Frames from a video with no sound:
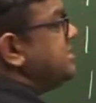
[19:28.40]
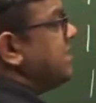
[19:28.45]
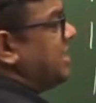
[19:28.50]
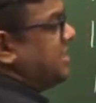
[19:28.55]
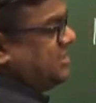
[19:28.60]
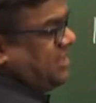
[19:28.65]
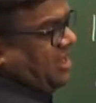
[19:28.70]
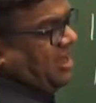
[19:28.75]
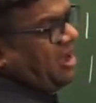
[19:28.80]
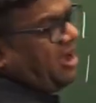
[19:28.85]

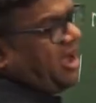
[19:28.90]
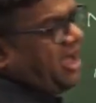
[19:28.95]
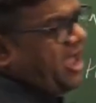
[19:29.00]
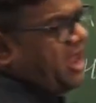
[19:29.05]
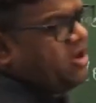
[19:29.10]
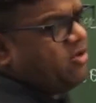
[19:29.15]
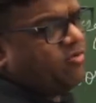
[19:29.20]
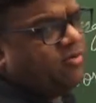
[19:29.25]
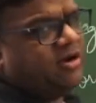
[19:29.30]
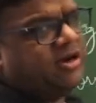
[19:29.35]
are the higher
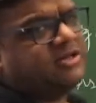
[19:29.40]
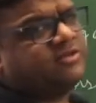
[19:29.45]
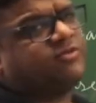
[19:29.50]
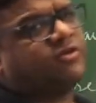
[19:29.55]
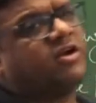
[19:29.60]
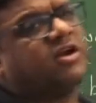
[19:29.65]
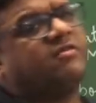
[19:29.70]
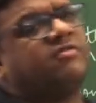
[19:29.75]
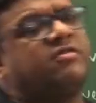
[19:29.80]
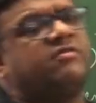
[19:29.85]
units
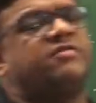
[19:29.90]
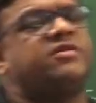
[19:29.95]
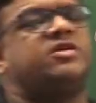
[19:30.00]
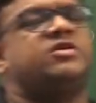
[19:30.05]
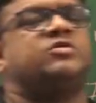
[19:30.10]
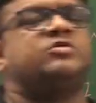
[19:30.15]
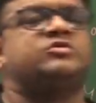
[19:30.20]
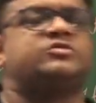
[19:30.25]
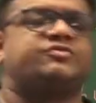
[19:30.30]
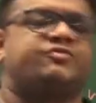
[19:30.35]
whatever we
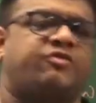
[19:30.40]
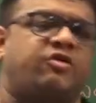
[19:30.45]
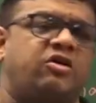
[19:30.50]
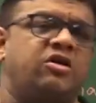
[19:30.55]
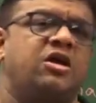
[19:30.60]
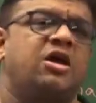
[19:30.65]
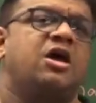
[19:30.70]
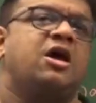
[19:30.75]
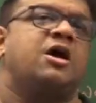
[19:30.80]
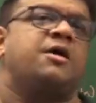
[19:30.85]
use
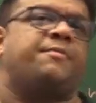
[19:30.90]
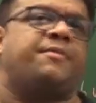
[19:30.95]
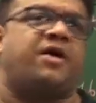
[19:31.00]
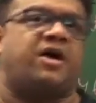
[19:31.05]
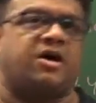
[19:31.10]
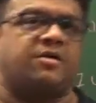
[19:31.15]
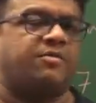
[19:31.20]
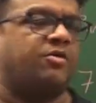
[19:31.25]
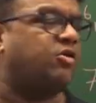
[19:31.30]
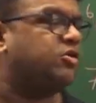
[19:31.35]
for
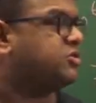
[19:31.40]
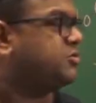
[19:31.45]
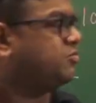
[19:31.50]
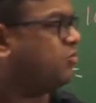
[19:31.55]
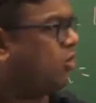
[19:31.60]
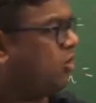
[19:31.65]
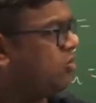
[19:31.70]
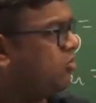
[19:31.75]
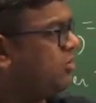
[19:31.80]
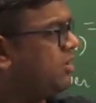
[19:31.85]
power, because
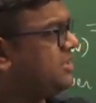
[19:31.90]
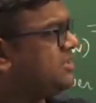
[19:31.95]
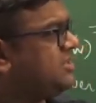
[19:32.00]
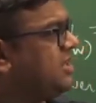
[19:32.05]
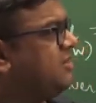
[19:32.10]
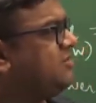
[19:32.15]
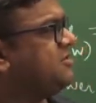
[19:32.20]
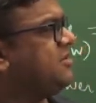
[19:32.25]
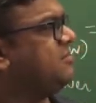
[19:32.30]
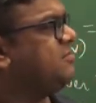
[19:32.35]
small units
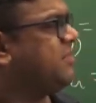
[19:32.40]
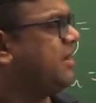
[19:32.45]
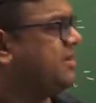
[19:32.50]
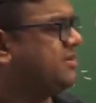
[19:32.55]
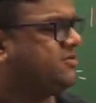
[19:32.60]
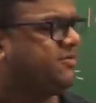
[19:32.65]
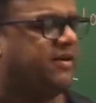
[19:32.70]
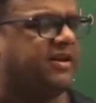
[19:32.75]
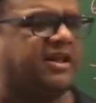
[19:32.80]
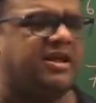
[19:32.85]
are
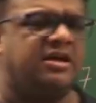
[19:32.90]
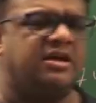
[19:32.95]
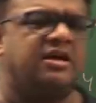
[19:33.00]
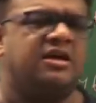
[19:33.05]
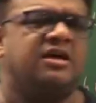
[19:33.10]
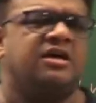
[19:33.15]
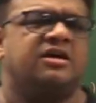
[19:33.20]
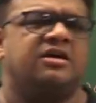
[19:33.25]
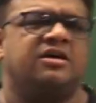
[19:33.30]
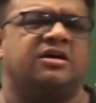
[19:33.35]
sometimes very
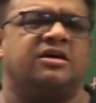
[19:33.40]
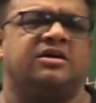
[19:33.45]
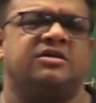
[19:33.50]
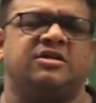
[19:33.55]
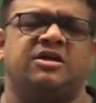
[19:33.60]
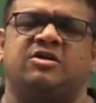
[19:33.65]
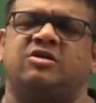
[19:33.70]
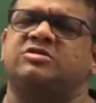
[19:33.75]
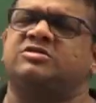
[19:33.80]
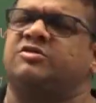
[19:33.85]
they
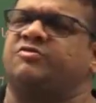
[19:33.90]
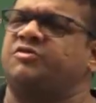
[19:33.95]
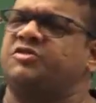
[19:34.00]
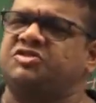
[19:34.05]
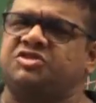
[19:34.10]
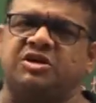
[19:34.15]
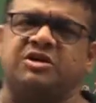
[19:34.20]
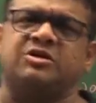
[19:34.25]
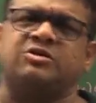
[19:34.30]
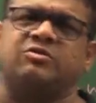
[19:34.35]
are not
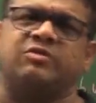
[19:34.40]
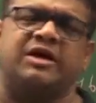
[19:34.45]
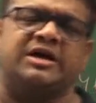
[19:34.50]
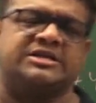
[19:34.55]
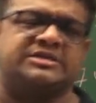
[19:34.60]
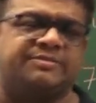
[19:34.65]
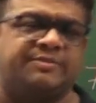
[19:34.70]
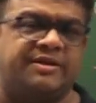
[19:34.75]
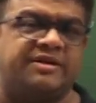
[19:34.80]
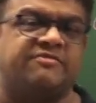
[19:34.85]
sufficient to
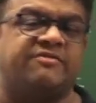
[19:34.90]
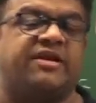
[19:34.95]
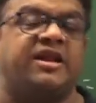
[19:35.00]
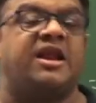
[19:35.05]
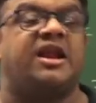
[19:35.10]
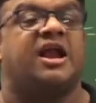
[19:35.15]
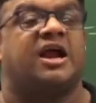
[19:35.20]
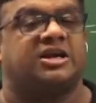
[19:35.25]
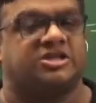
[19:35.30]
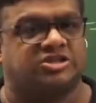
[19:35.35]
explain very
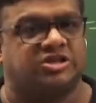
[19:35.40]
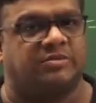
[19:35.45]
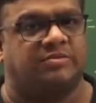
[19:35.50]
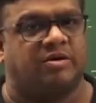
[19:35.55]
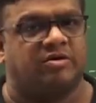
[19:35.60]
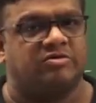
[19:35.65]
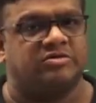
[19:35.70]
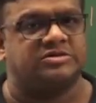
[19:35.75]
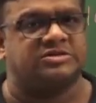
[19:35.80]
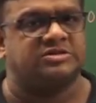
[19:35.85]
large
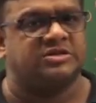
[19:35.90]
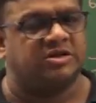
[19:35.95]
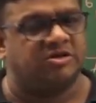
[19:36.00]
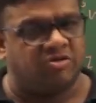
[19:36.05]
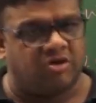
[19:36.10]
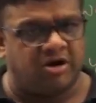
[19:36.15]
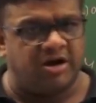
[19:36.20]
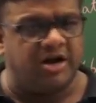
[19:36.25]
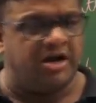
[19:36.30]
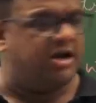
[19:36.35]
amounts.
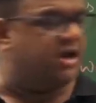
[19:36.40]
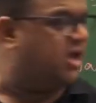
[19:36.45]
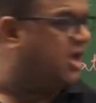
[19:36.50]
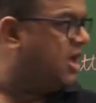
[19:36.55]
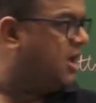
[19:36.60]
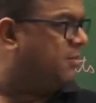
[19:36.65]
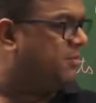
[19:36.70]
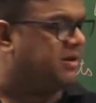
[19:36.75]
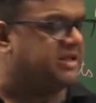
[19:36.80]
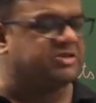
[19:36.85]
Got it?
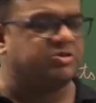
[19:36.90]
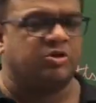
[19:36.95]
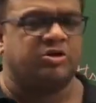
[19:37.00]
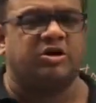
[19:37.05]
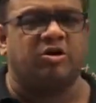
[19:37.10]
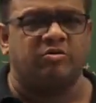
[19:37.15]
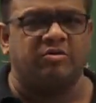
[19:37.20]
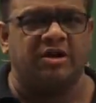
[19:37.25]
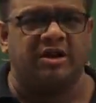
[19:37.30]
Please hold it down till